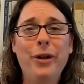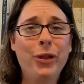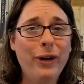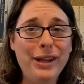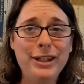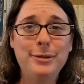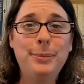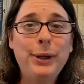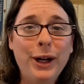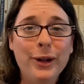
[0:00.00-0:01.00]
throughout this
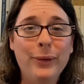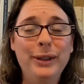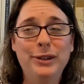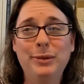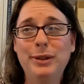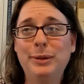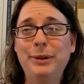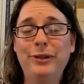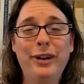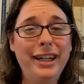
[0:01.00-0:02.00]
book when it was supposed to be
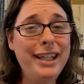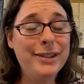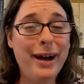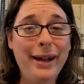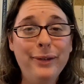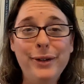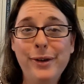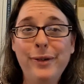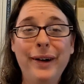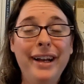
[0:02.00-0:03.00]
funny. So I don't
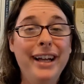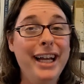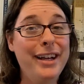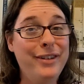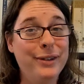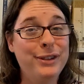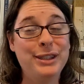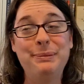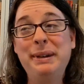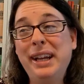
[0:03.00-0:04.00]
know if it was
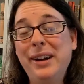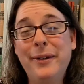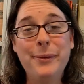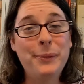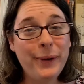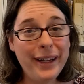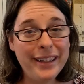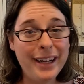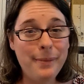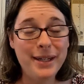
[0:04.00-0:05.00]
just me or what,
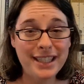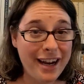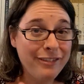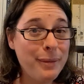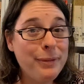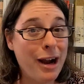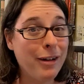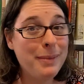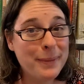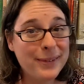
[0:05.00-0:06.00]
because I
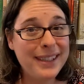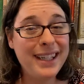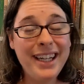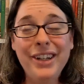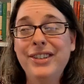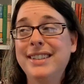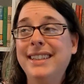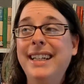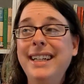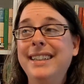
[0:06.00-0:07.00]
remember really liking
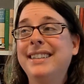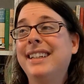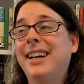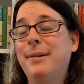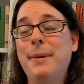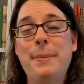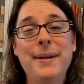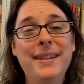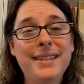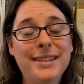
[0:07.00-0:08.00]
Kristen Higgins.
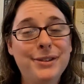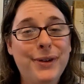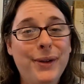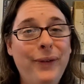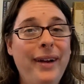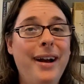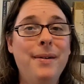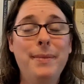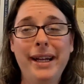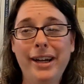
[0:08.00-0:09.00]
But this is following a
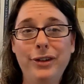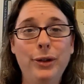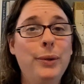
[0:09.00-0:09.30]
main character